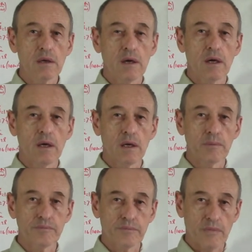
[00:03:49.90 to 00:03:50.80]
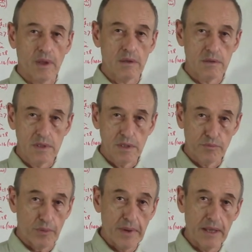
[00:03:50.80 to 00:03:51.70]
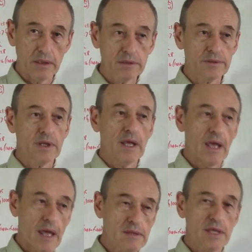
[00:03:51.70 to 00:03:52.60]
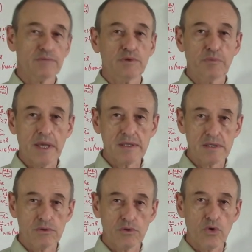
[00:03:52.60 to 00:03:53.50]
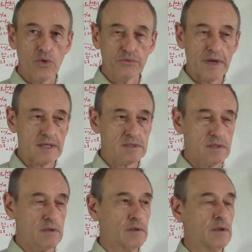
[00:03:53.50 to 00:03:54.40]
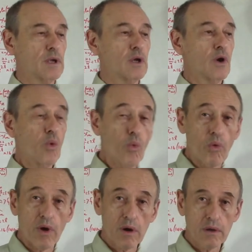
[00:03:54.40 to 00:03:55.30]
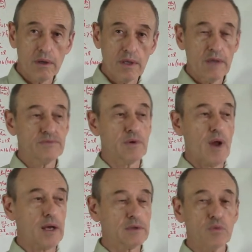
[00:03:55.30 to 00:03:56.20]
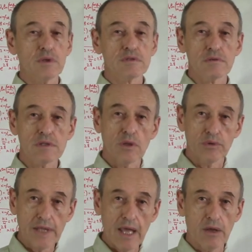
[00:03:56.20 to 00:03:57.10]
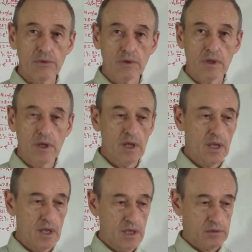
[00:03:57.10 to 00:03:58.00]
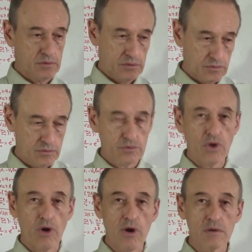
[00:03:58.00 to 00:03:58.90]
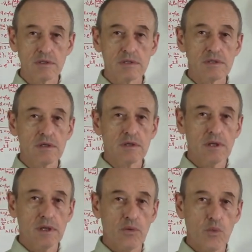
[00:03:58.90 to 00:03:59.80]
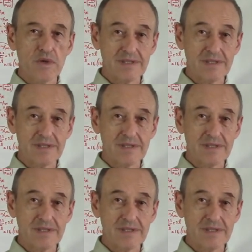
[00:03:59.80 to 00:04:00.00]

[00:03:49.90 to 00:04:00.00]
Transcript: um, the propellant, and that's what makes it to go faster. Or if the rocket wants to slow down, it turns with